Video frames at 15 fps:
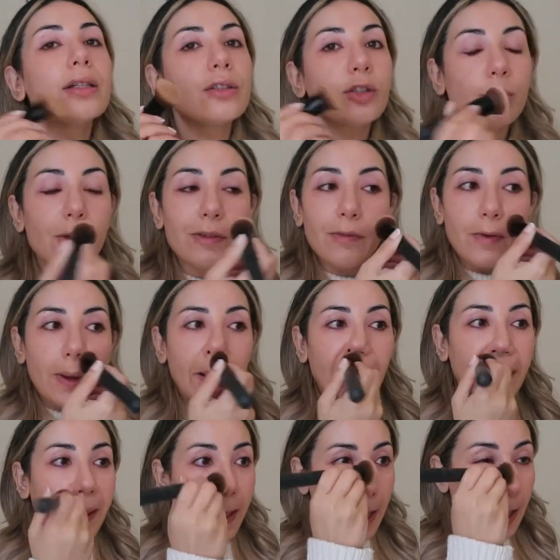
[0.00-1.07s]
to be
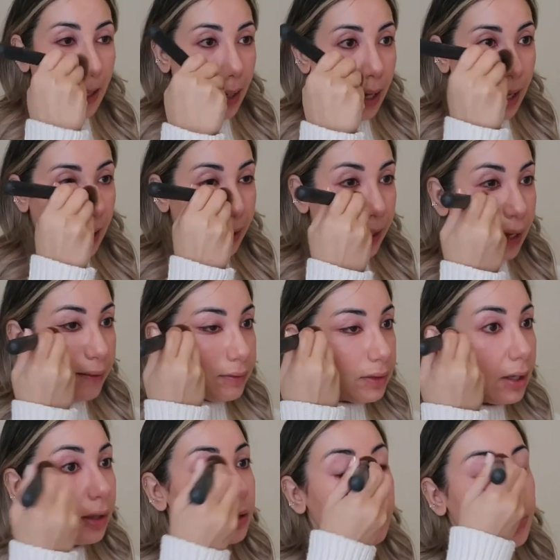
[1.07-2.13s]
fair I have
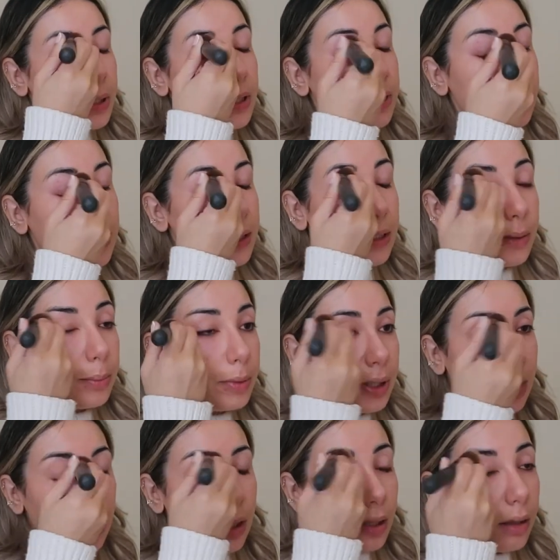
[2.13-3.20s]
not been
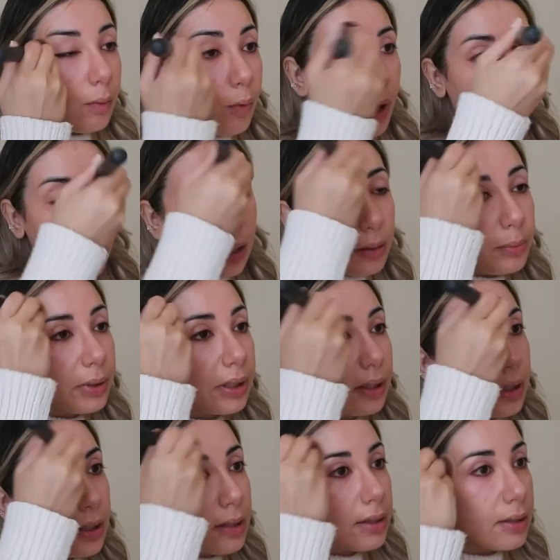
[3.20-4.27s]
sleeping well
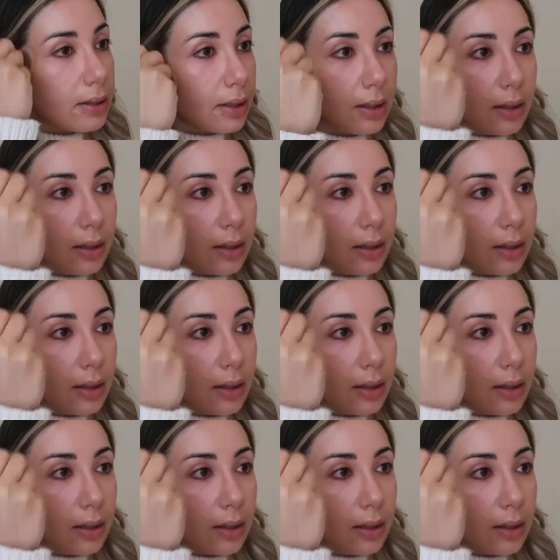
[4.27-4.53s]
because